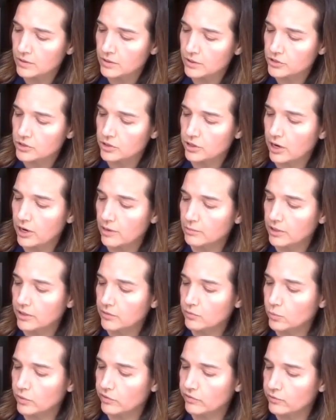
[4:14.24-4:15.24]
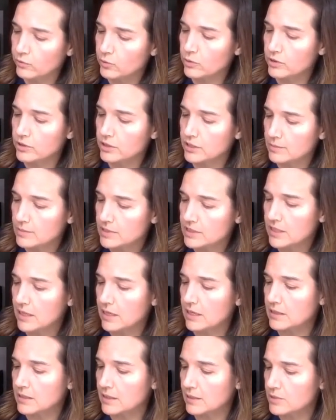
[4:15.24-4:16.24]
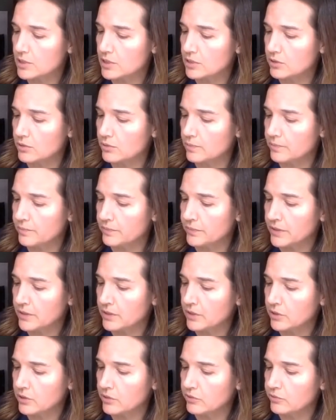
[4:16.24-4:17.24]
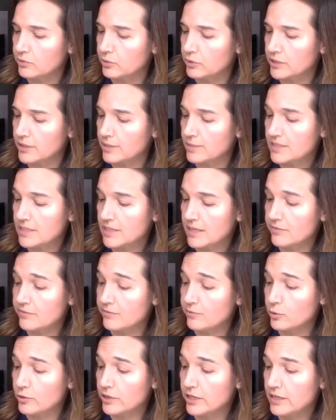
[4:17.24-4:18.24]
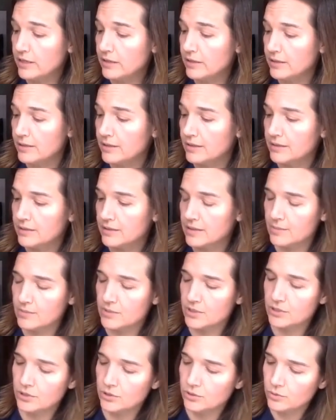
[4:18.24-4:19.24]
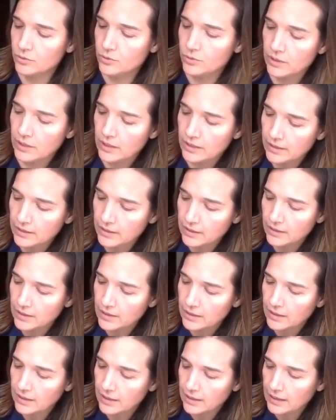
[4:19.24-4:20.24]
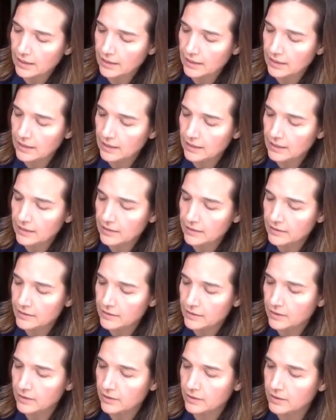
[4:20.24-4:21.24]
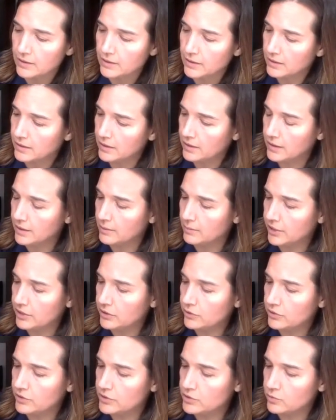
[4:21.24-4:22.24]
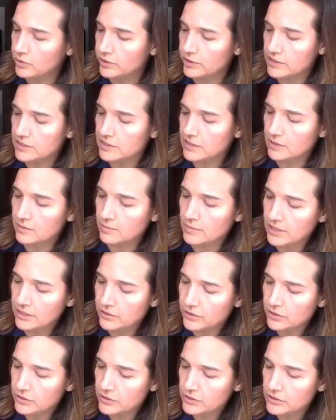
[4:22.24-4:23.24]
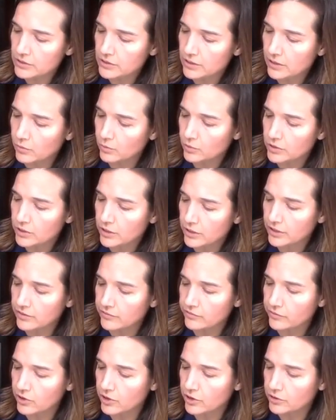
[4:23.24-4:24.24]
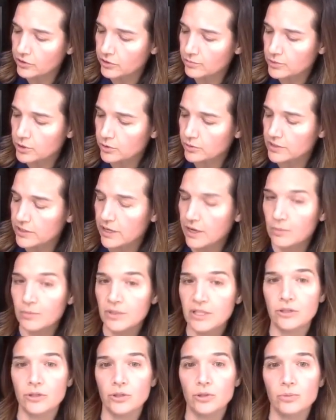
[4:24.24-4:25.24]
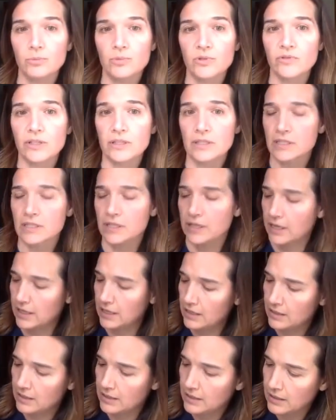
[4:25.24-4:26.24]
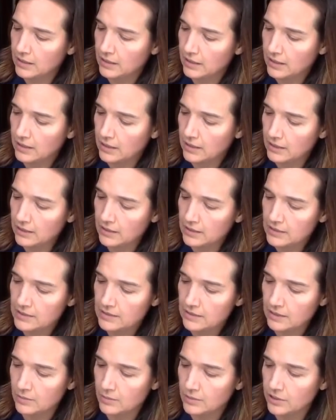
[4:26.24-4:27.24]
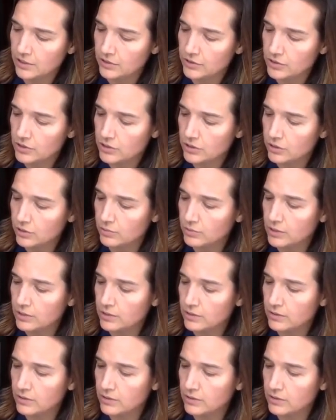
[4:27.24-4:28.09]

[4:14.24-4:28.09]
So now I'm left with 4 times 10 times 2. 4 times 10, 40, times 2, 80. And my units were in centimeters, and we're talking volume, so it's how many cubes fit inside? 80 centimeters cubed.